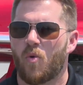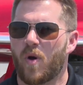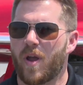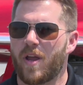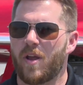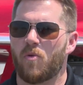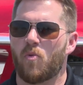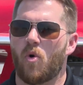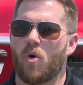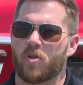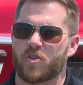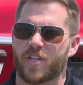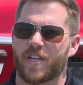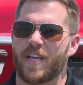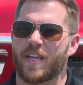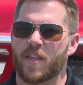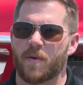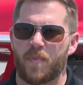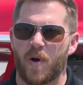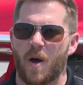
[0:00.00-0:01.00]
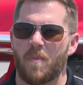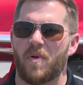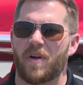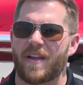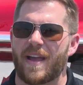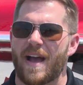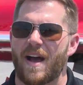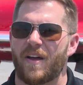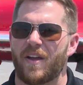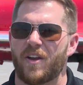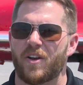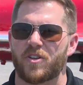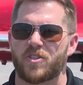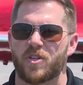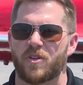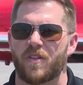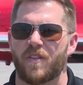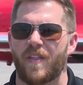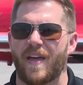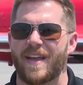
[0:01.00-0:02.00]
We want to get the public out here
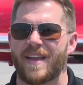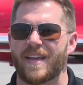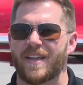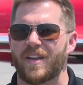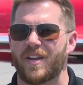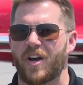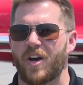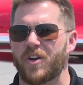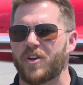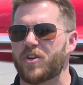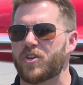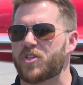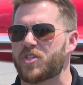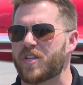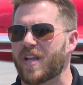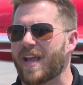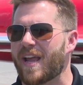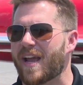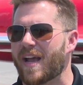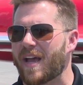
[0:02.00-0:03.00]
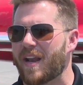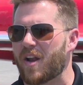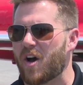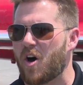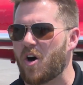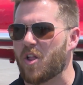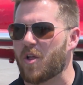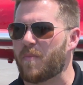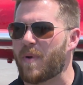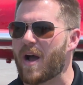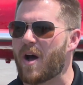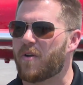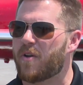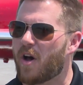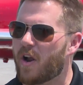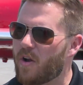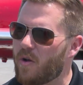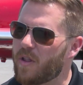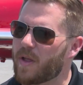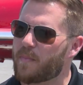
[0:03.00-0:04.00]
so that they can understand all about
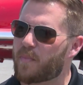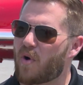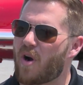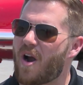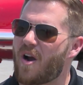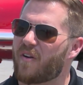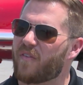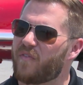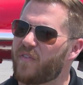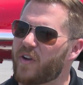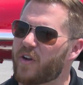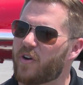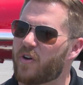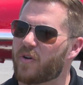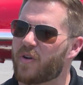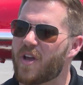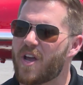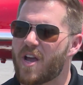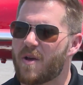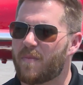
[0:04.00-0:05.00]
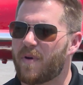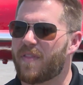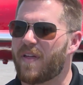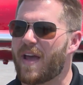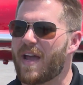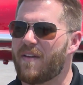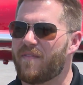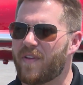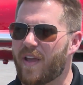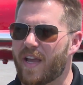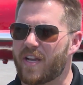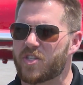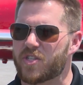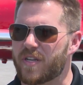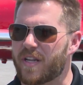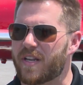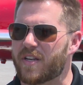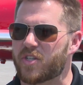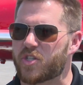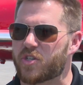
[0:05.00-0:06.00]
not only Pryor Field, but the
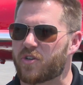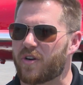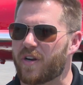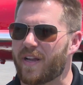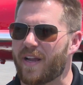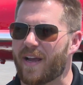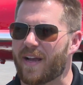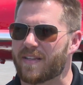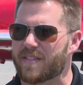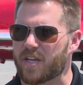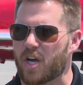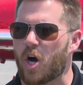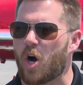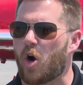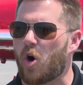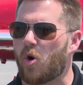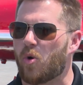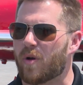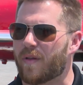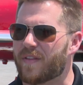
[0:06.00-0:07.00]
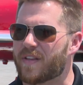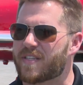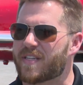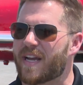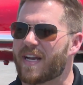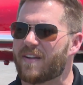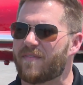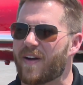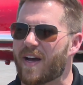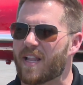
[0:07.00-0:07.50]
aviation industry as a whole in the state of